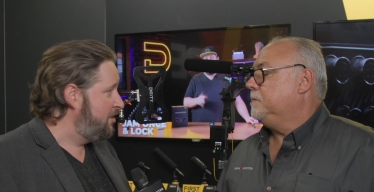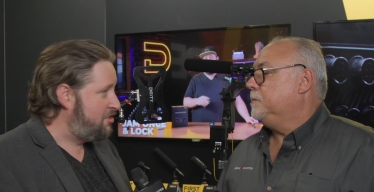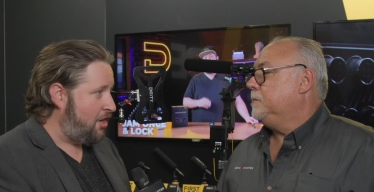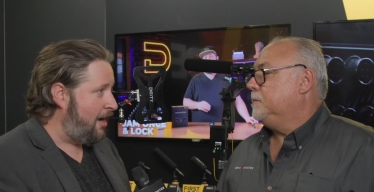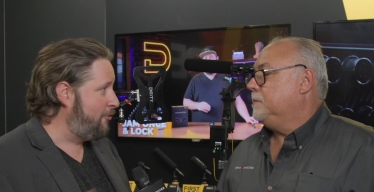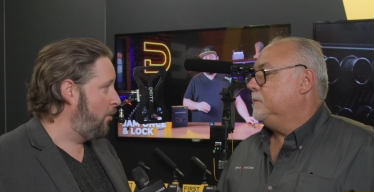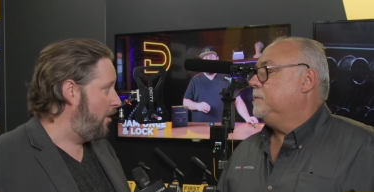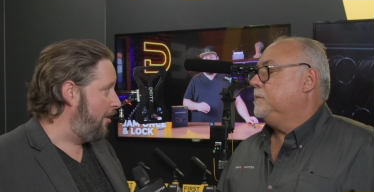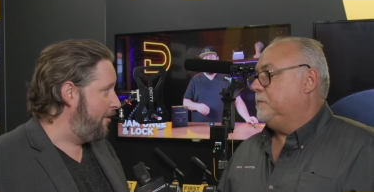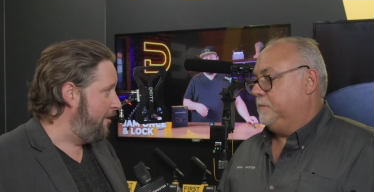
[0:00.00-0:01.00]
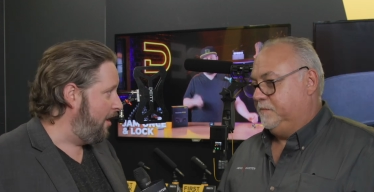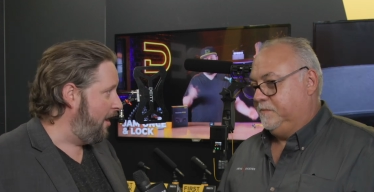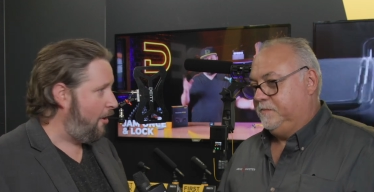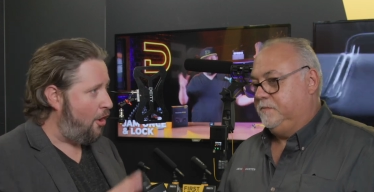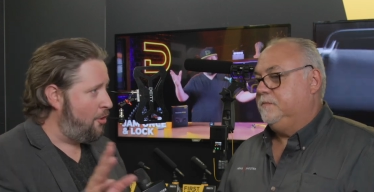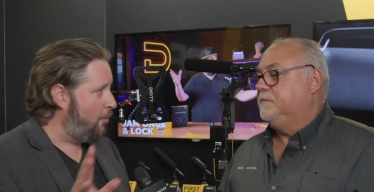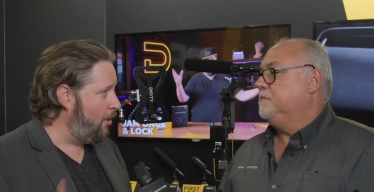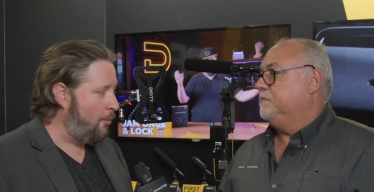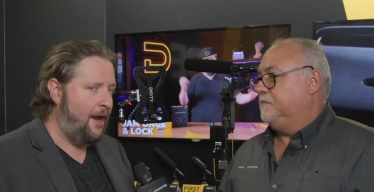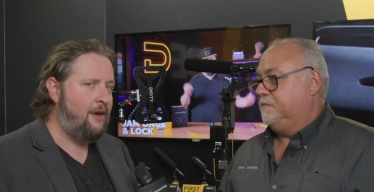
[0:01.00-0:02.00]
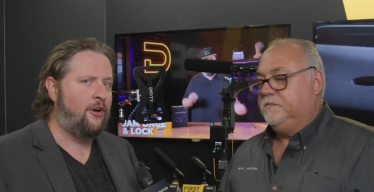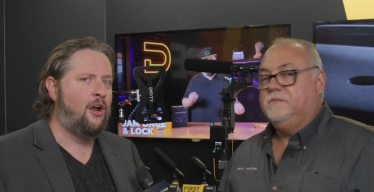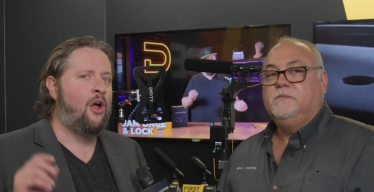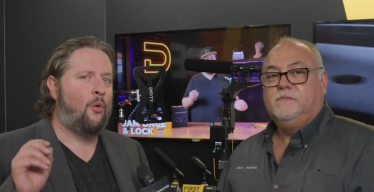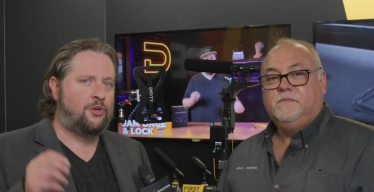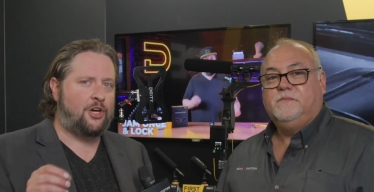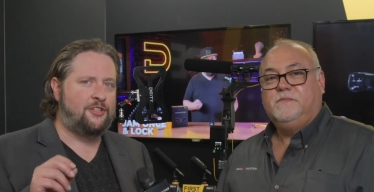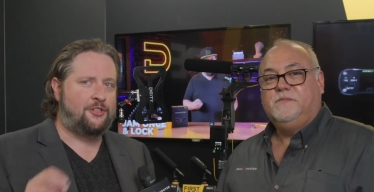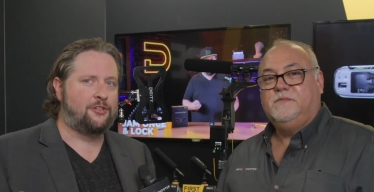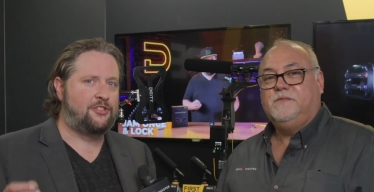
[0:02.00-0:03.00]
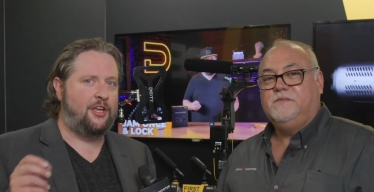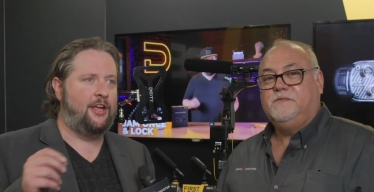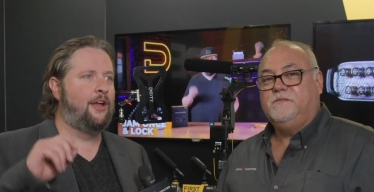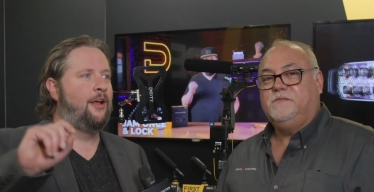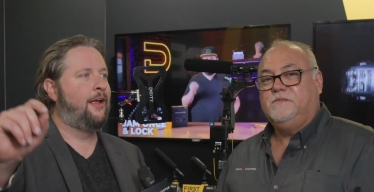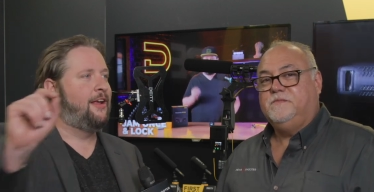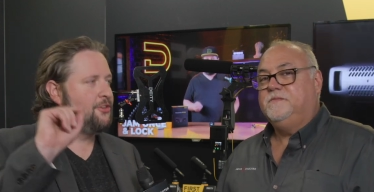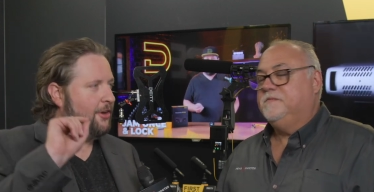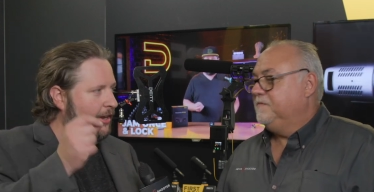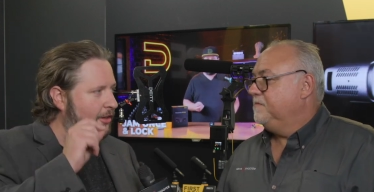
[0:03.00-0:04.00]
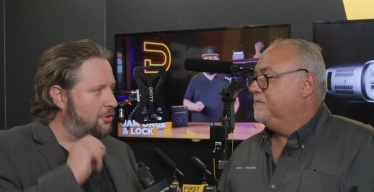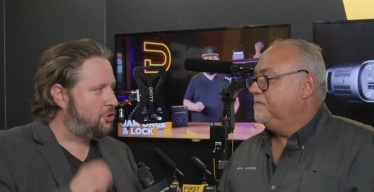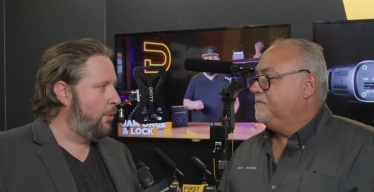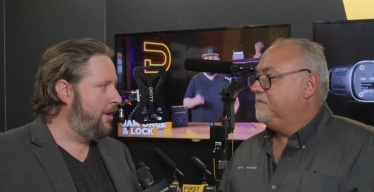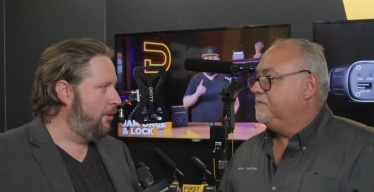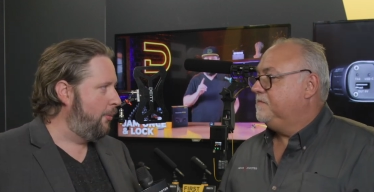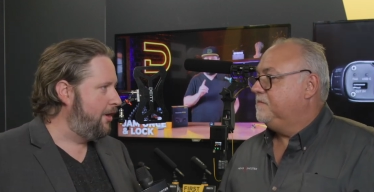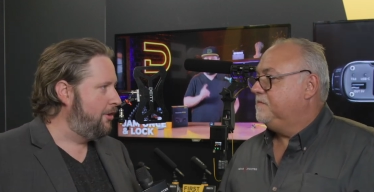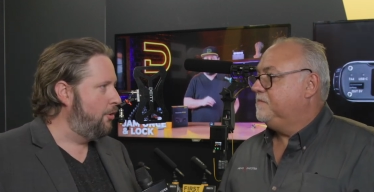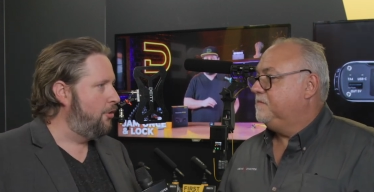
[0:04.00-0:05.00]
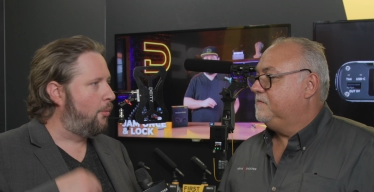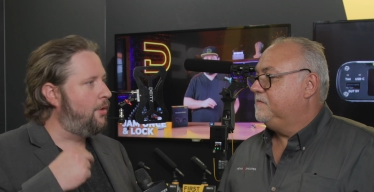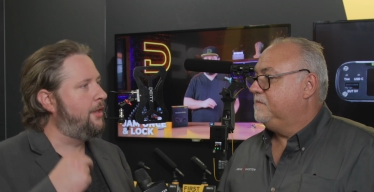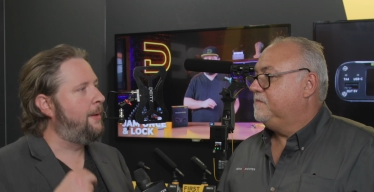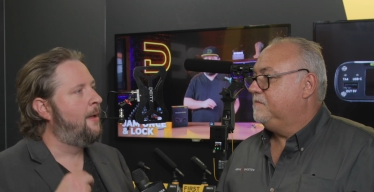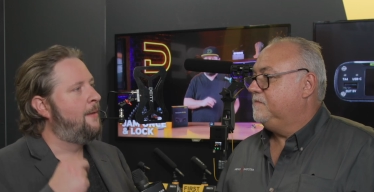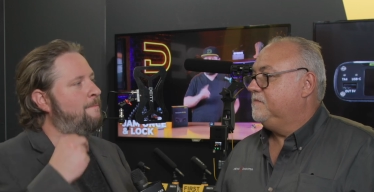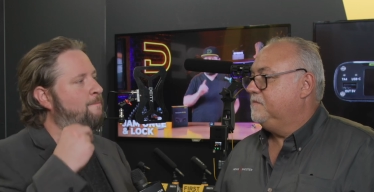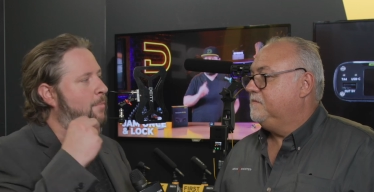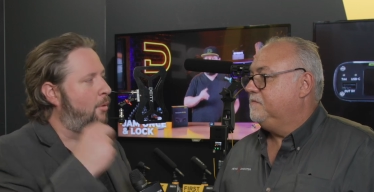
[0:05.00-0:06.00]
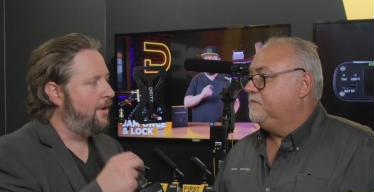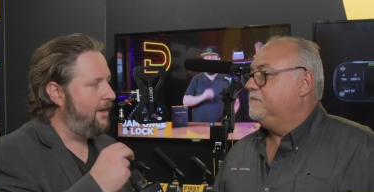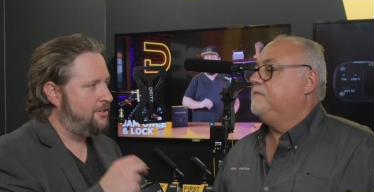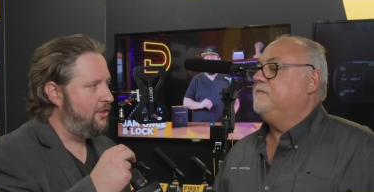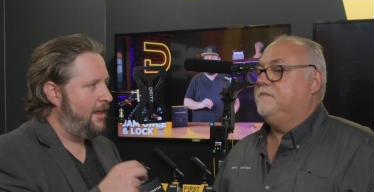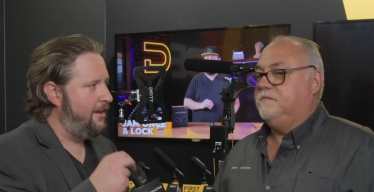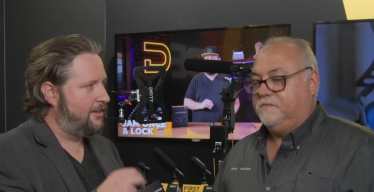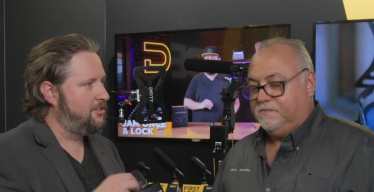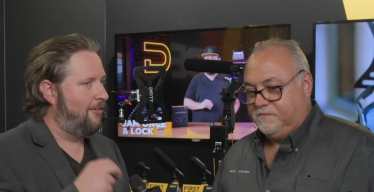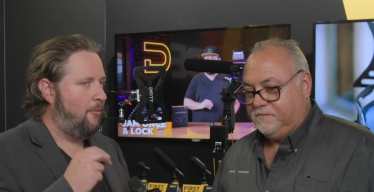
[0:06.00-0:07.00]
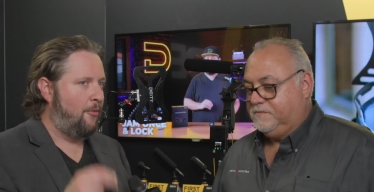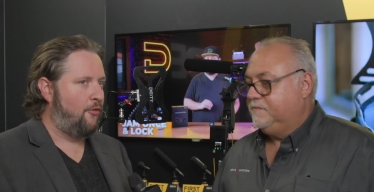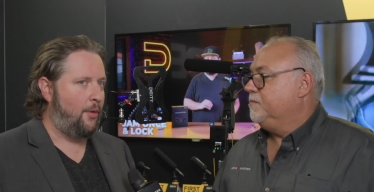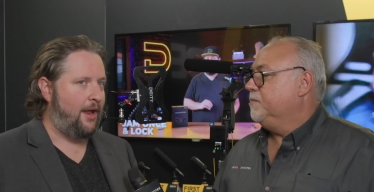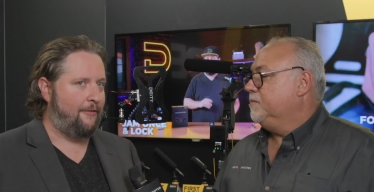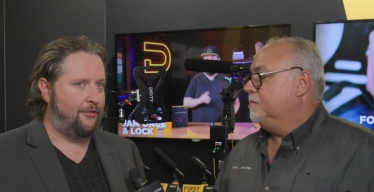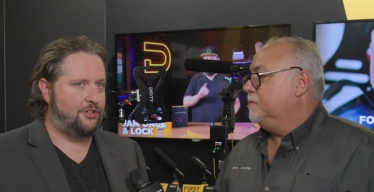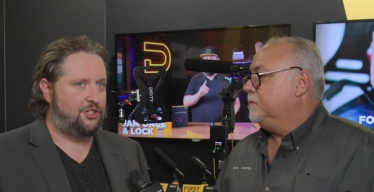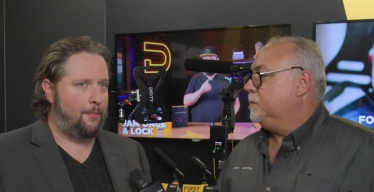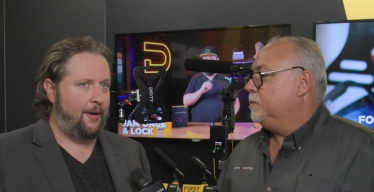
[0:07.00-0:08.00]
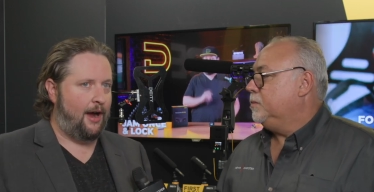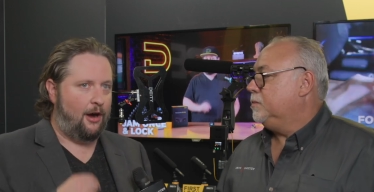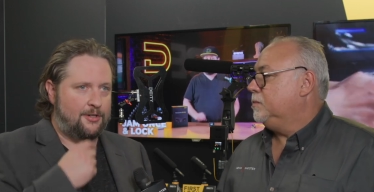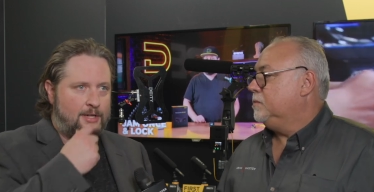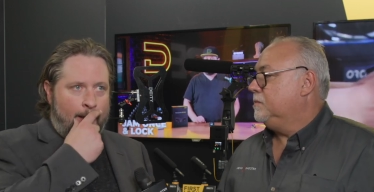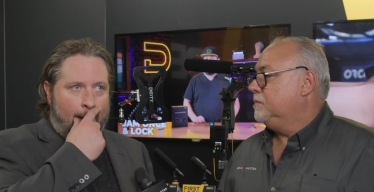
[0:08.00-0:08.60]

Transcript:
Speaker 1: Software or not, hardware, whatever. We're trying to still see is there any little tweaking we can do to really bring it to that next level before we have to ship it out.